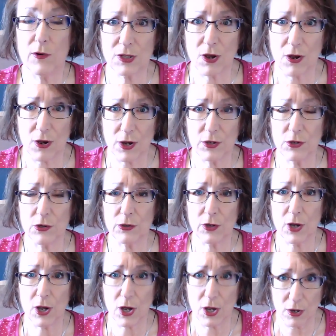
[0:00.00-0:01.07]
on your
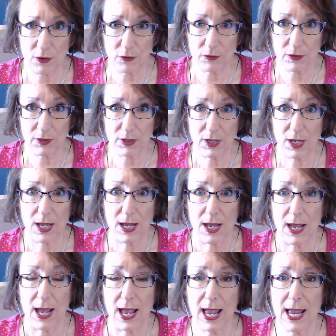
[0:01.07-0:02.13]
own.
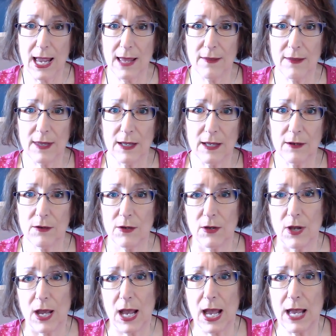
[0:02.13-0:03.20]
And then
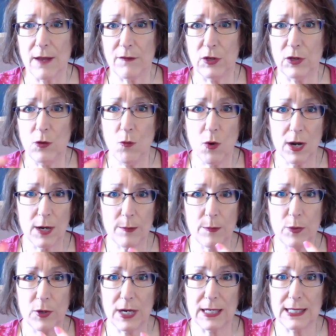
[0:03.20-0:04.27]
if you want to
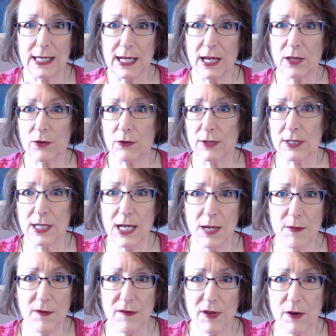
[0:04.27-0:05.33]
put together a
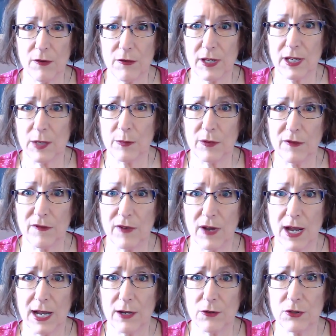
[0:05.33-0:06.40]
team of healthcare
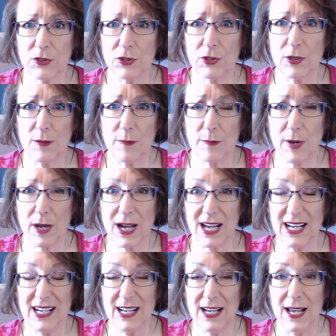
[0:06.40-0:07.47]
providers to
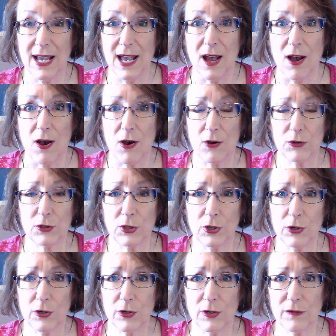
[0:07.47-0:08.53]
combine
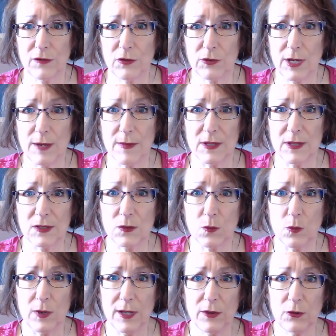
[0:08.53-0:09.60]
alternative treatments
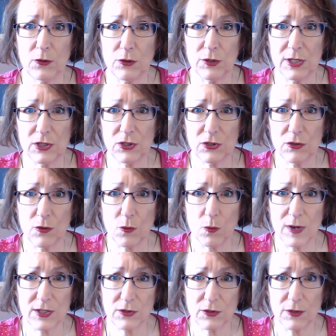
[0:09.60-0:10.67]
with traditional
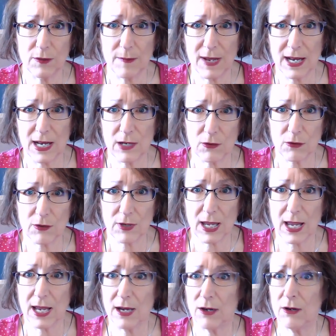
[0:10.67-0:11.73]
Western medical
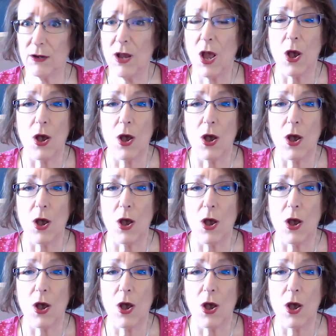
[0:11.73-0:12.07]
care,